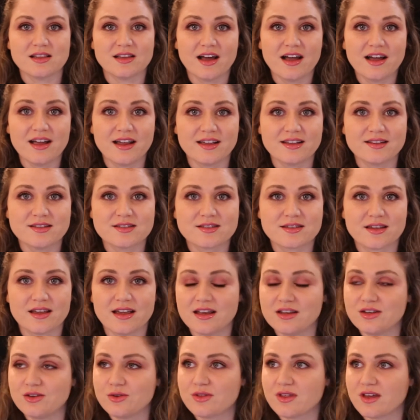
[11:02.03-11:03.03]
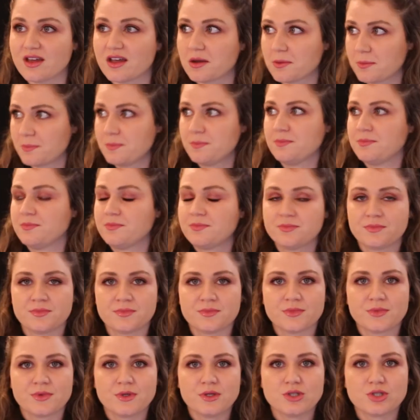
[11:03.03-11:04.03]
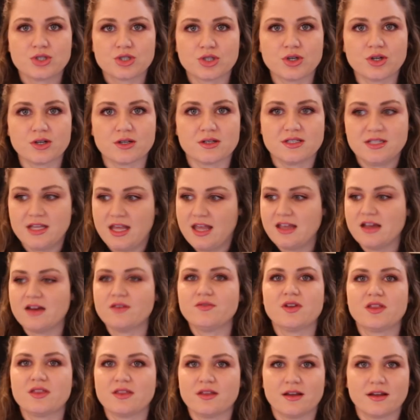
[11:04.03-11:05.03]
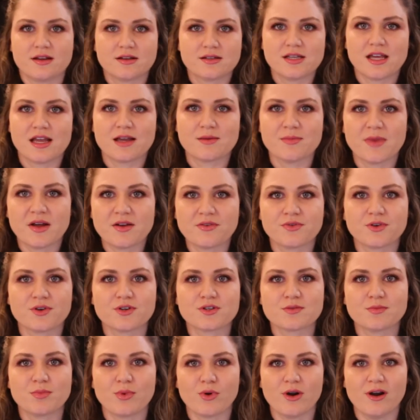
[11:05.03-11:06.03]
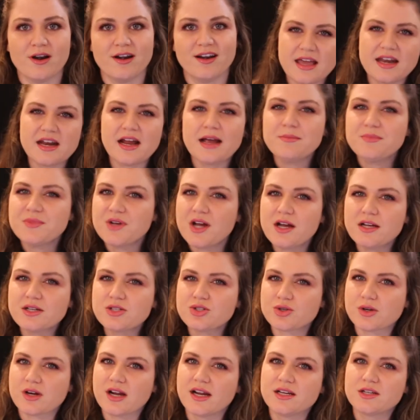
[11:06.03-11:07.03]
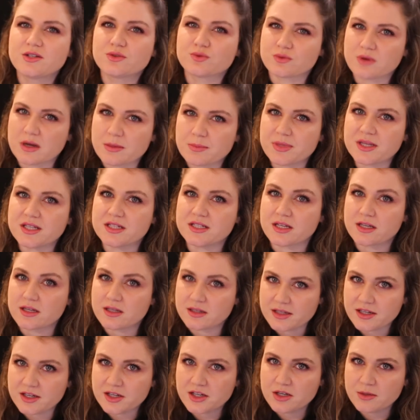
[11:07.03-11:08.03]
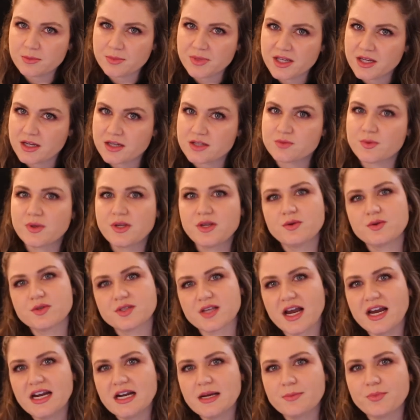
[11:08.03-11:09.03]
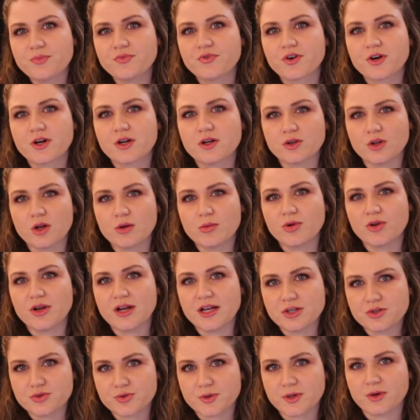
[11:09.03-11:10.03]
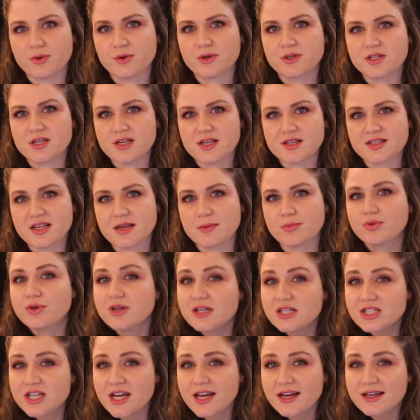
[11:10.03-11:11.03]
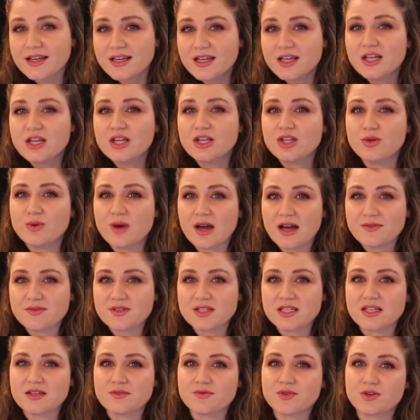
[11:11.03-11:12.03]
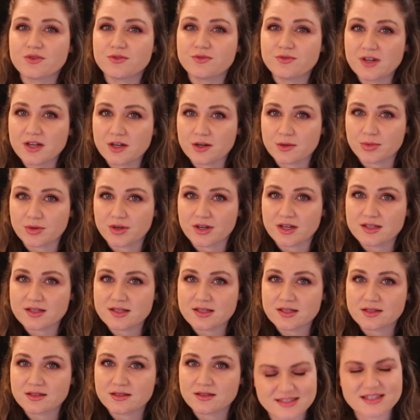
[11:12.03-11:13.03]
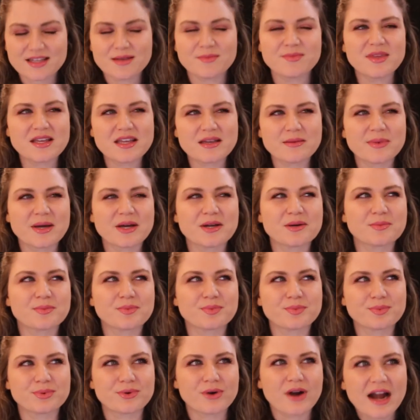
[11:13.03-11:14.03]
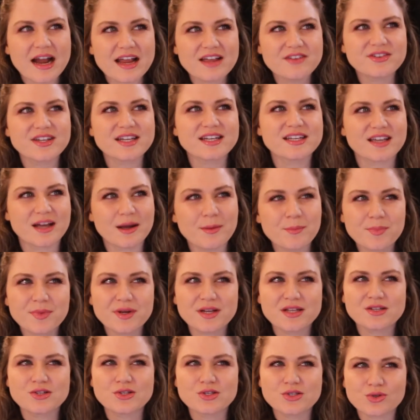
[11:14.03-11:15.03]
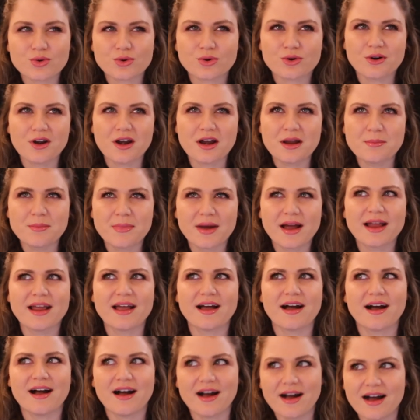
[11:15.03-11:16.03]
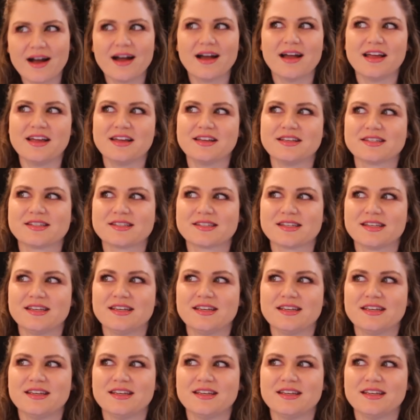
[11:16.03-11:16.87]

lines, and you think, Sure, take everything, take my firstborn. And I'm not trying to rip into clear because when you sign up for Global Entry or TSA PreCheck, you have to give your fingerprints. Something about a private company storing my eyes